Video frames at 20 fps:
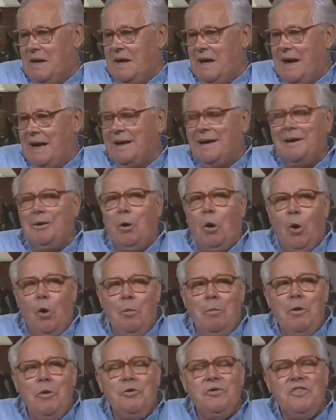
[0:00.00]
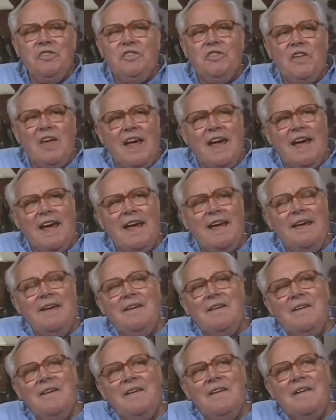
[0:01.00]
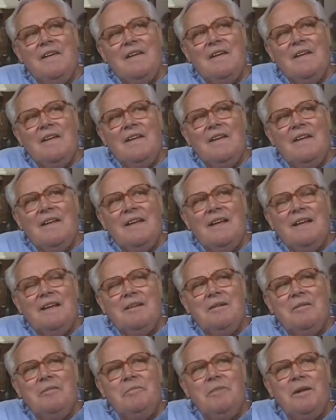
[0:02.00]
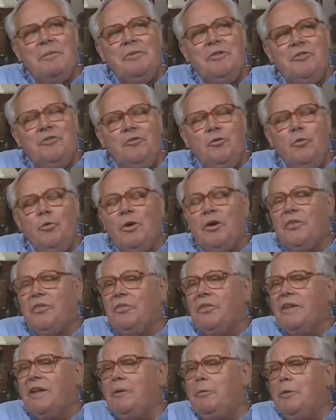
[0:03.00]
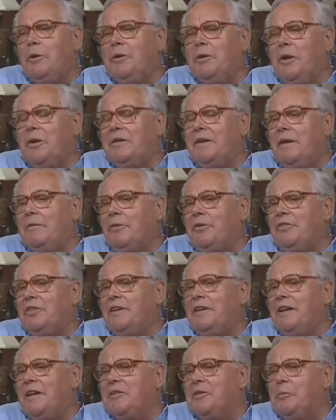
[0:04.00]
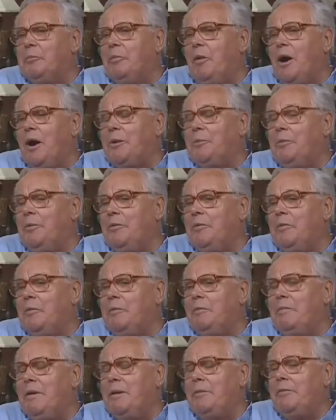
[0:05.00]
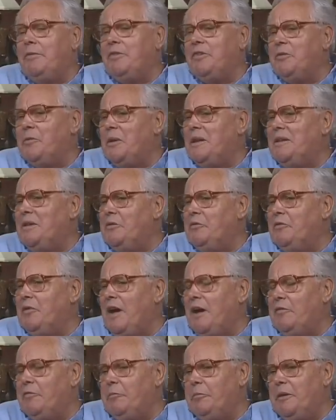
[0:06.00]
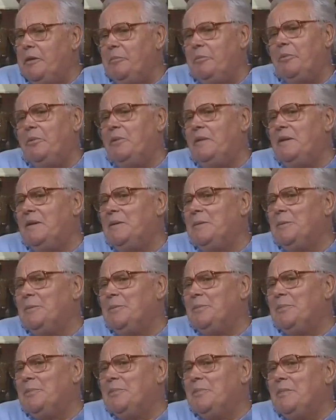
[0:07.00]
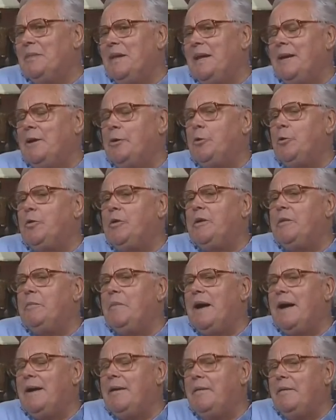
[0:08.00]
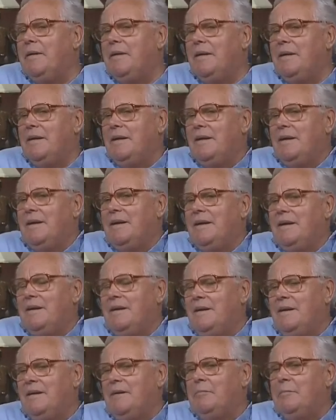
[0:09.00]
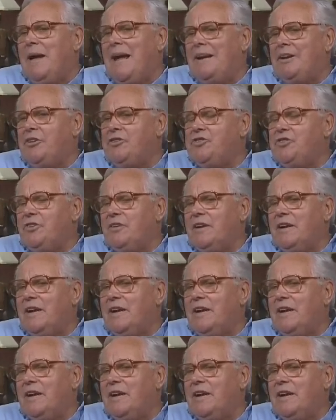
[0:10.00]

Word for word: I can almost say maybe 2 or 3 were not. I was in that department maybe with 25 people, including my manager